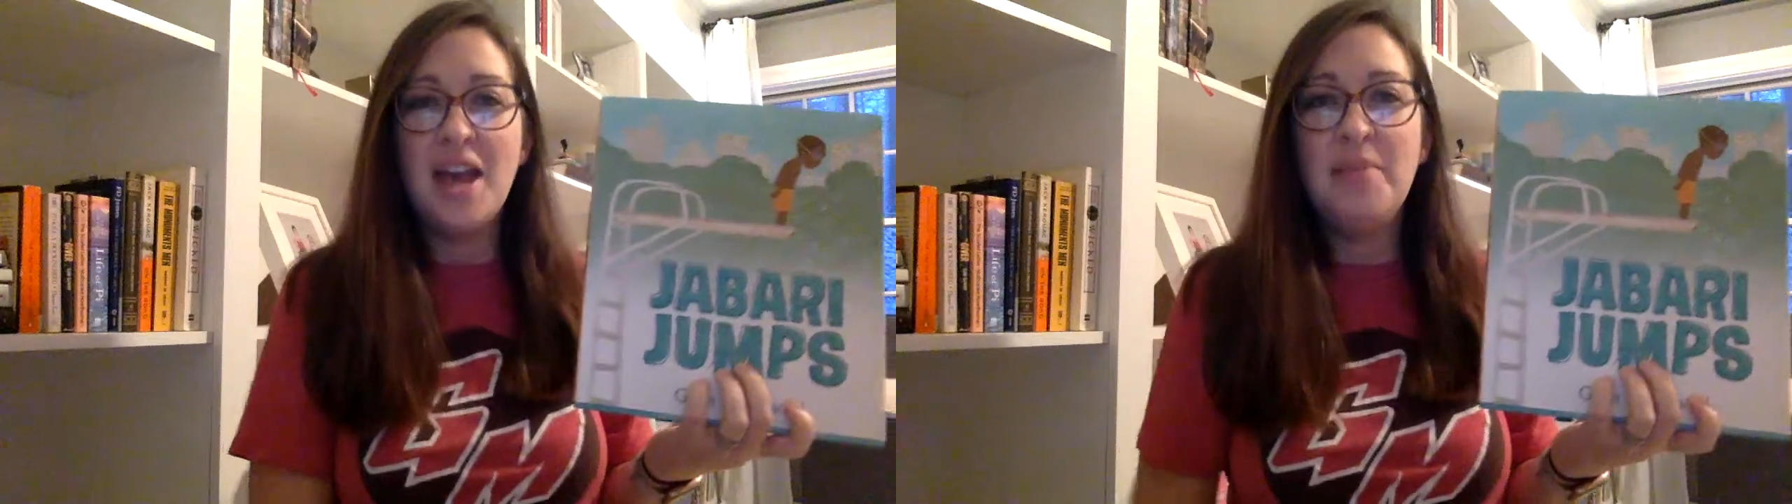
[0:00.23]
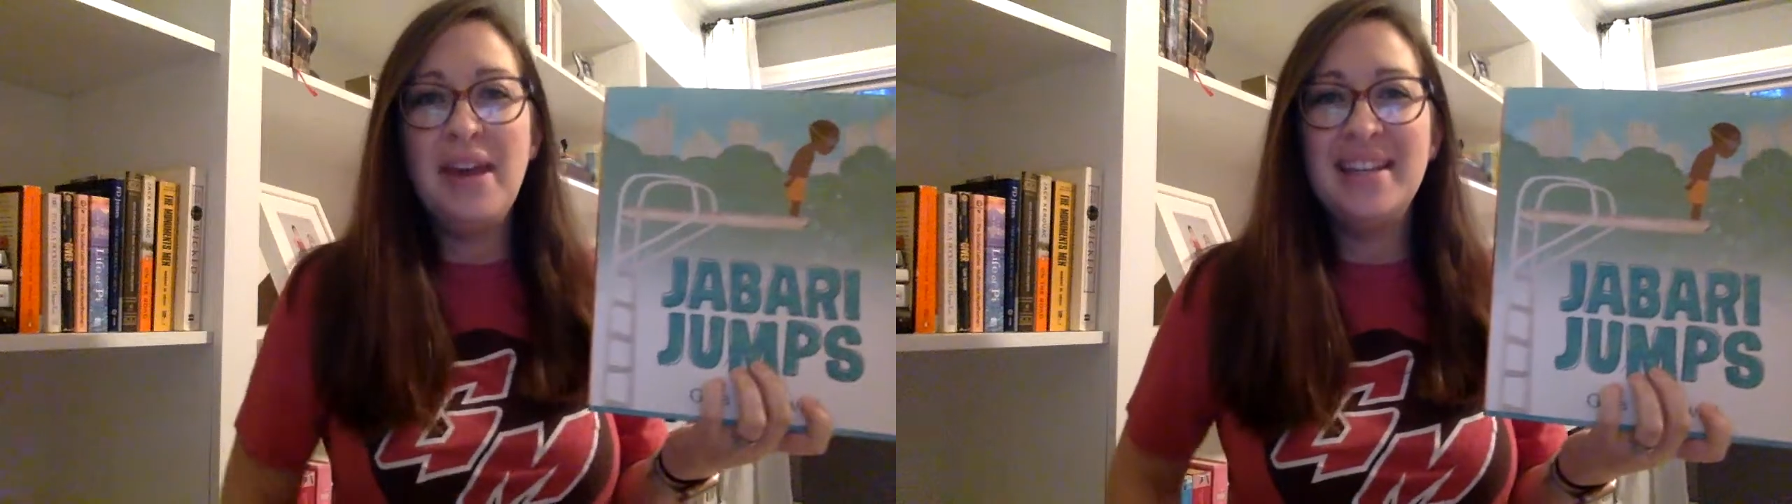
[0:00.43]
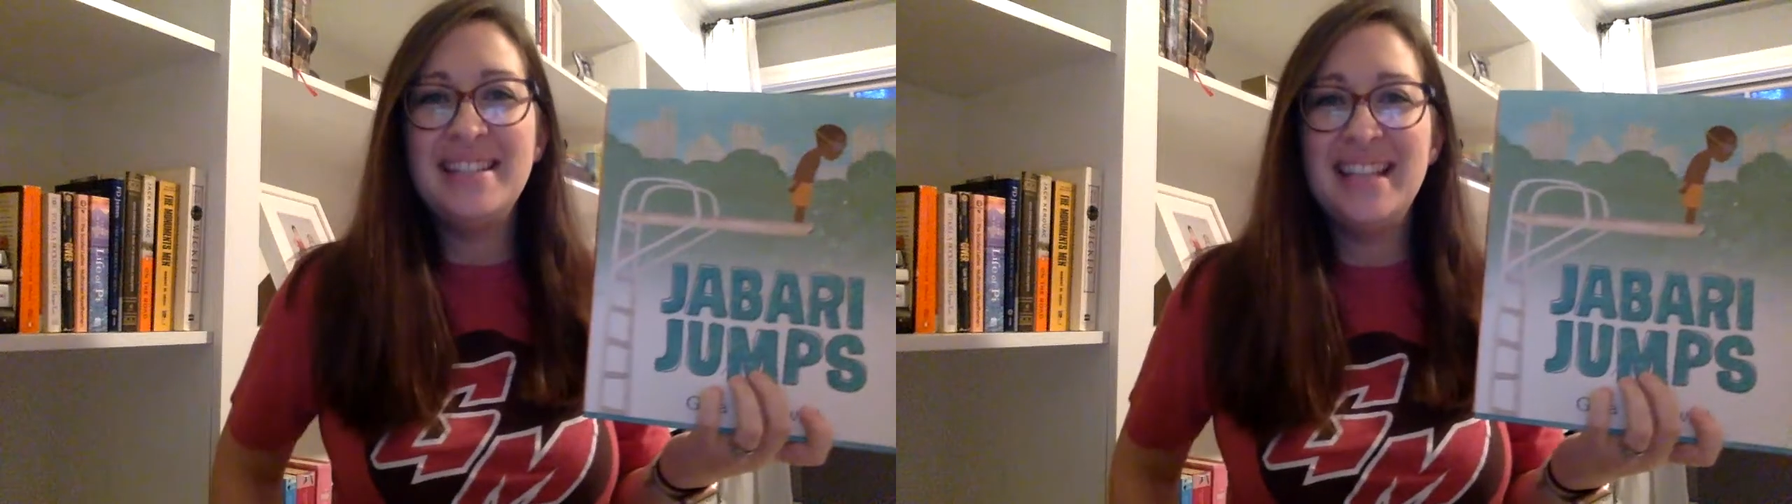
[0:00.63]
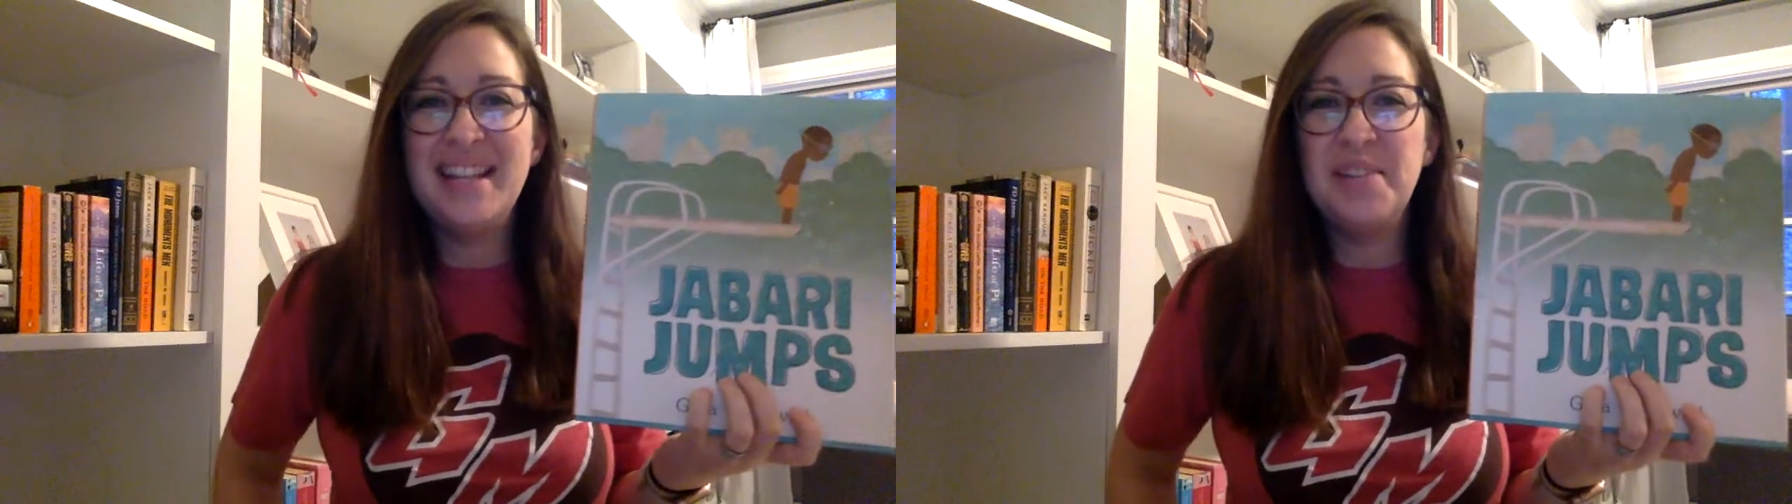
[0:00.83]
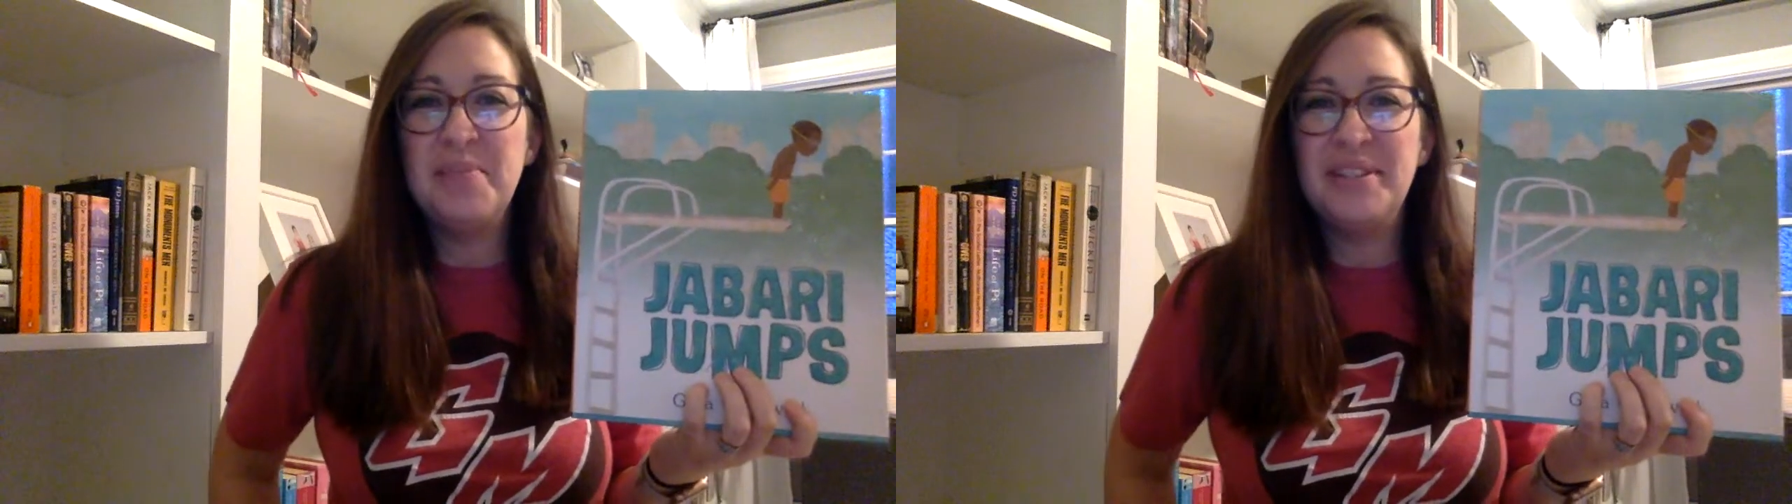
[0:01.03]
Madison
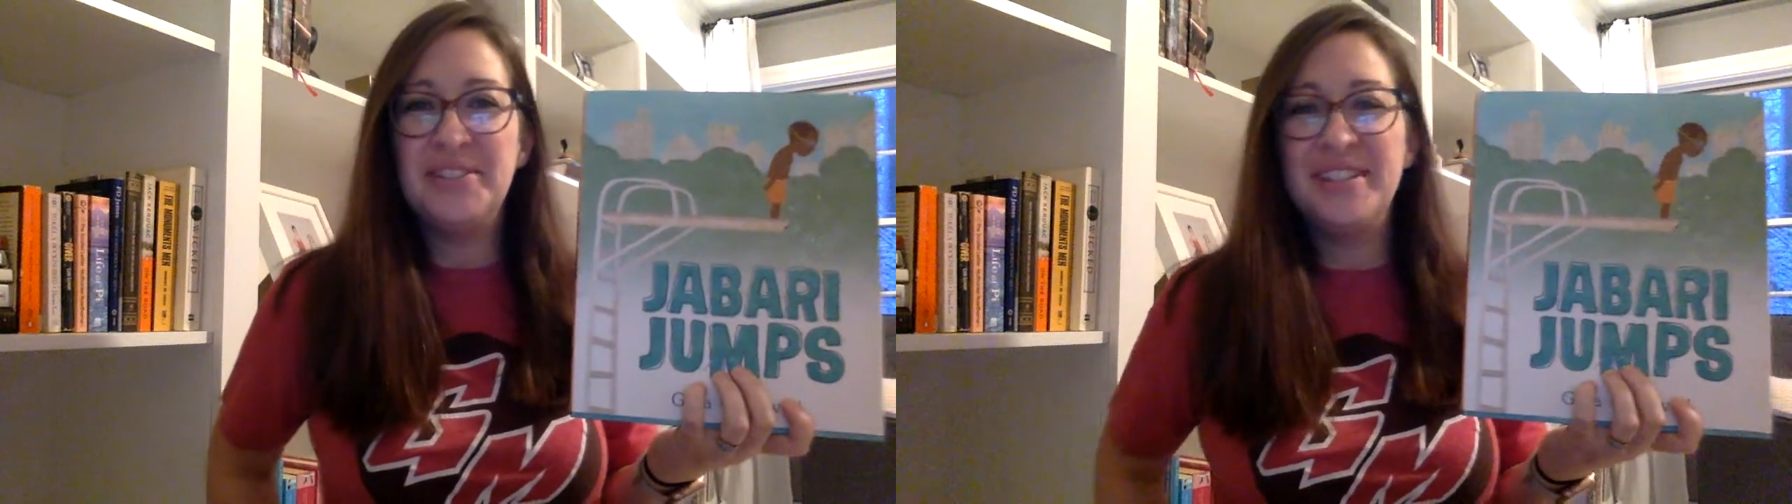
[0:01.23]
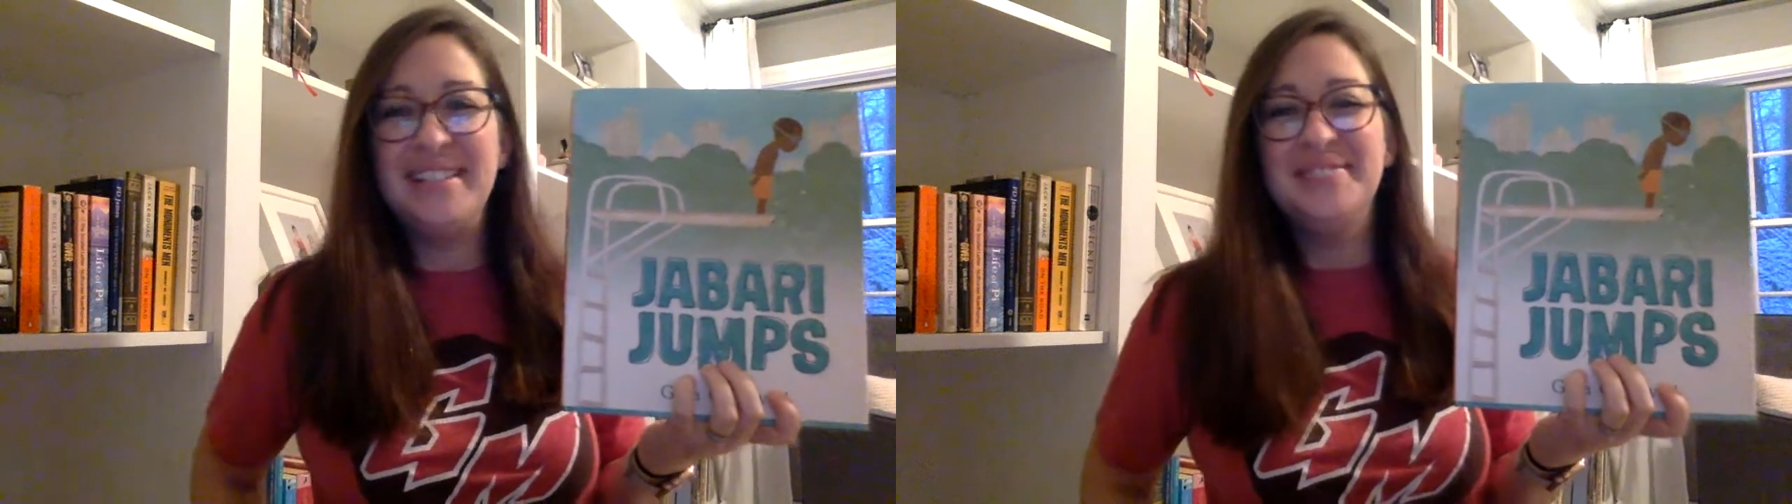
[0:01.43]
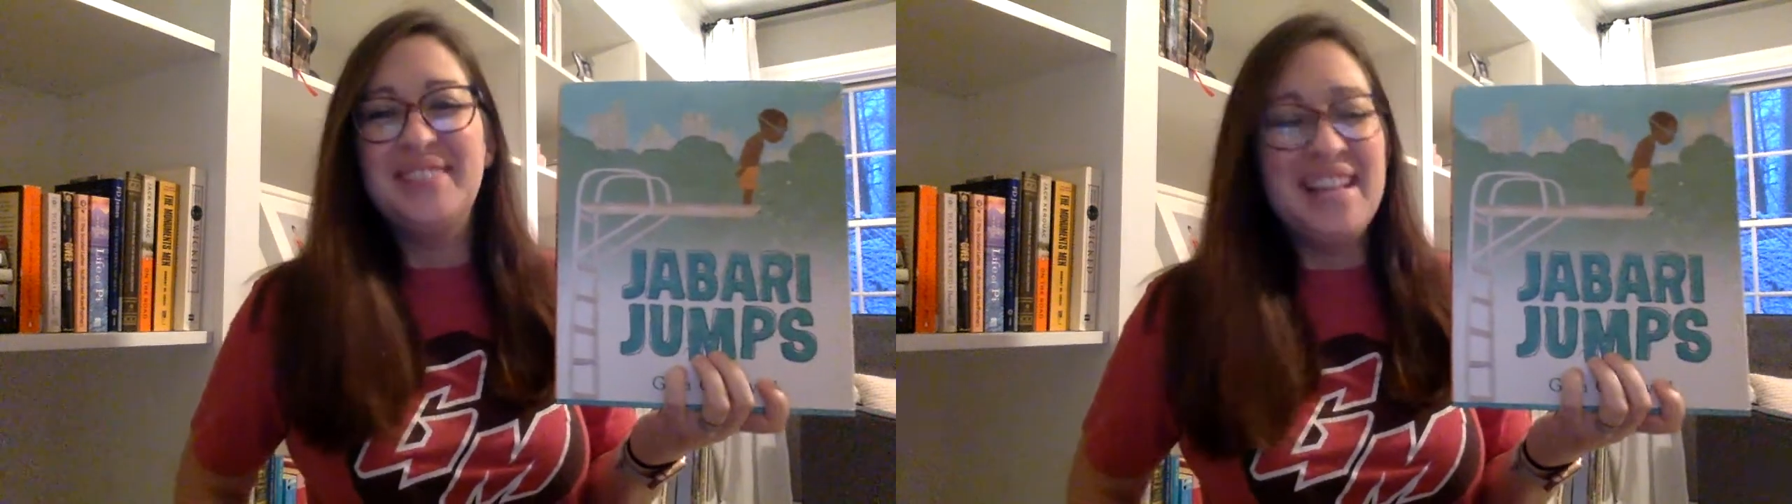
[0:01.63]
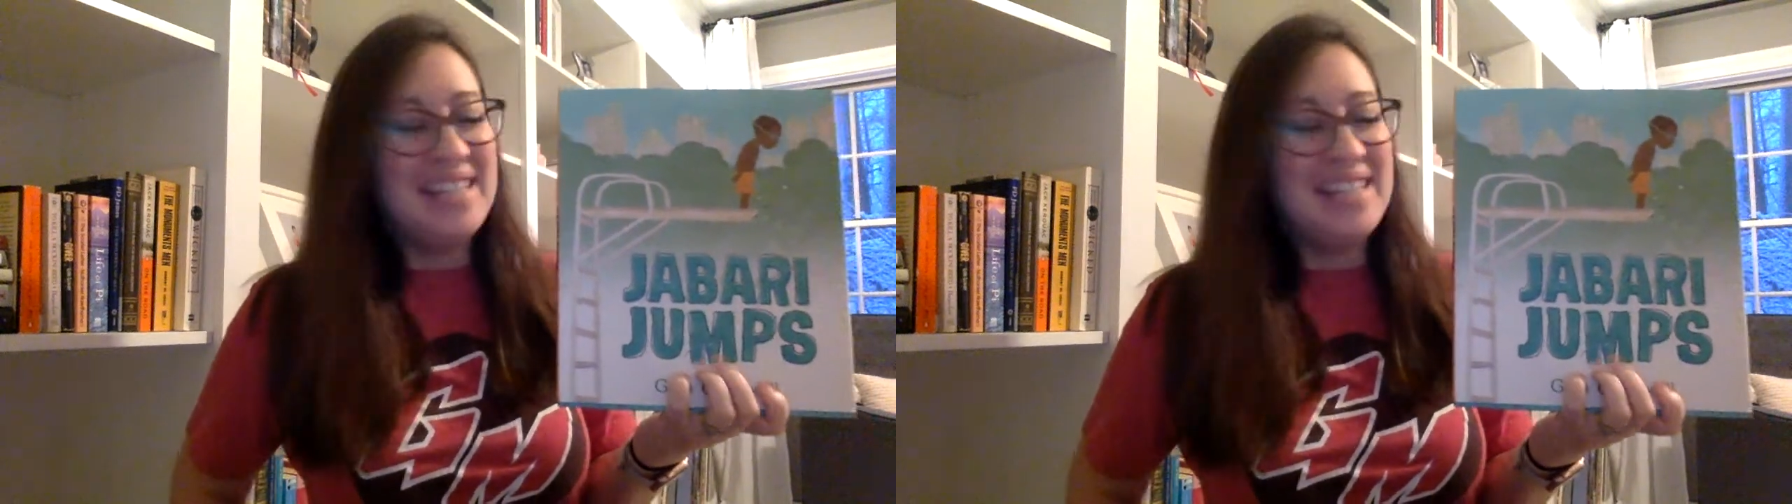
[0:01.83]
Elementary.